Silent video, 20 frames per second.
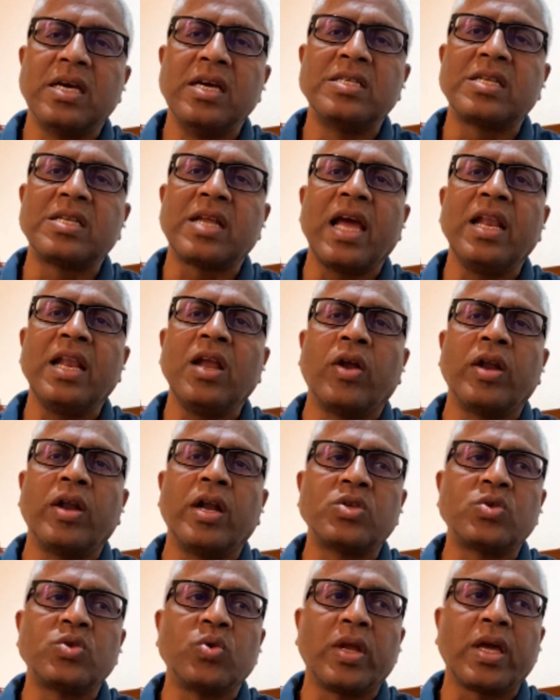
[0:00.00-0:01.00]
Israel on
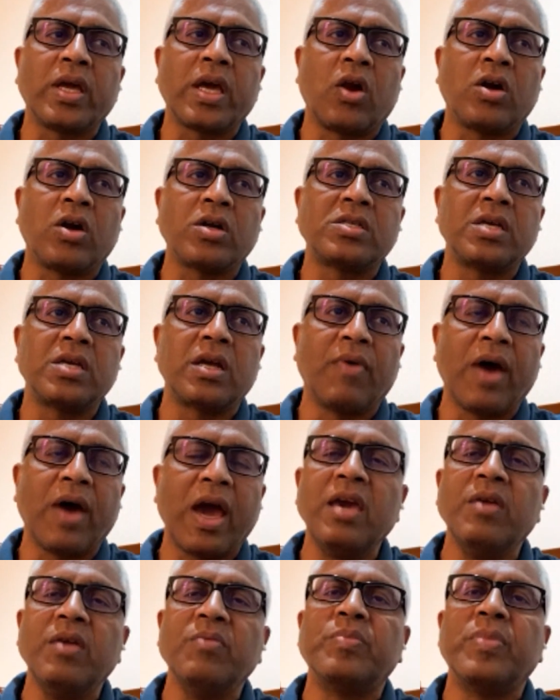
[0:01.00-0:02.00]
its own cannot
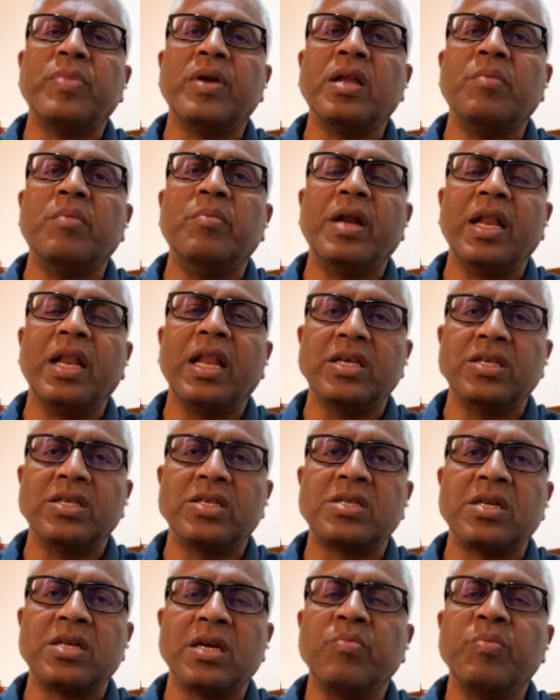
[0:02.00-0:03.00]
survive in the Middle
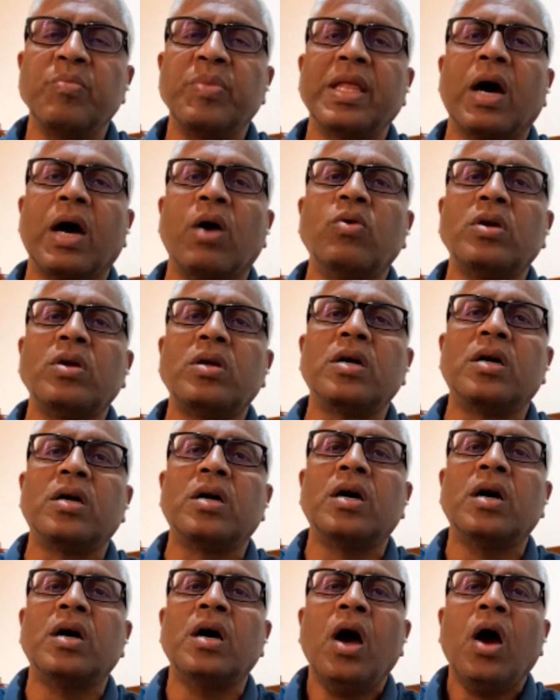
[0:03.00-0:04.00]
East without
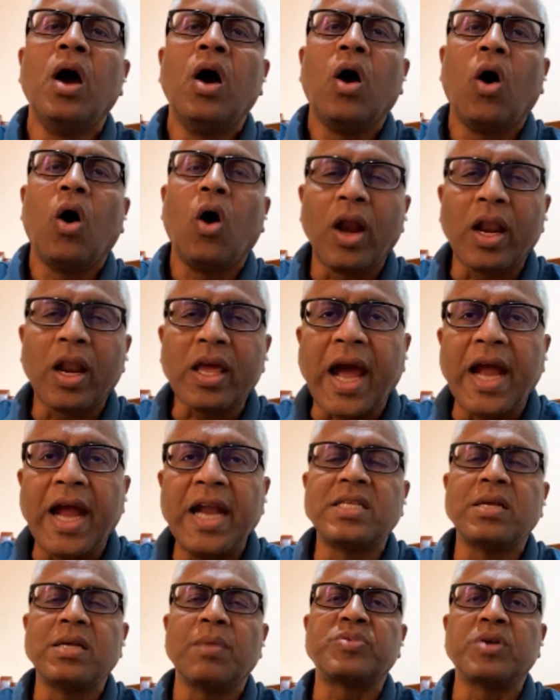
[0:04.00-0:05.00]
all
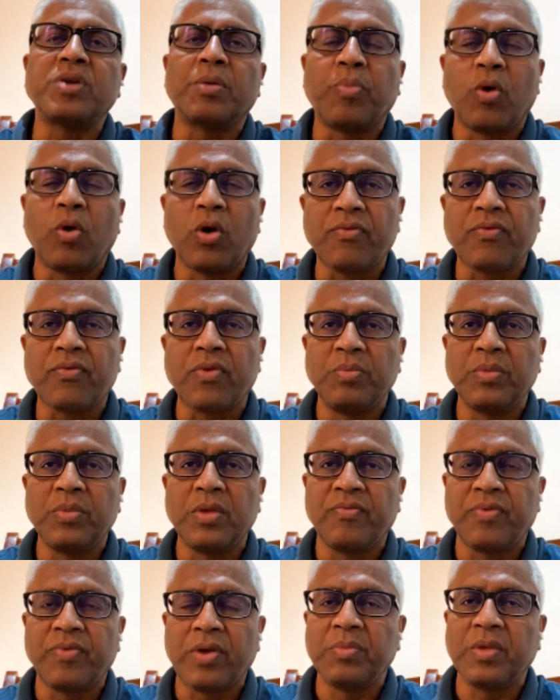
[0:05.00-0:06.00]
kinds of support from
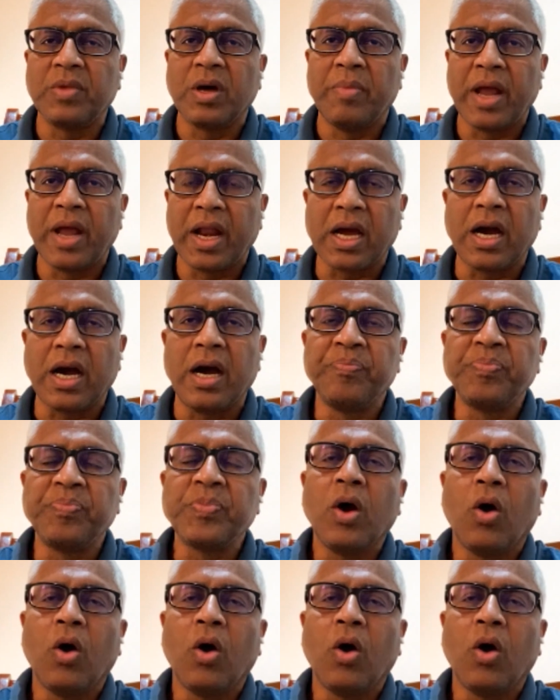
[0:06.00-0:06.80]
the America.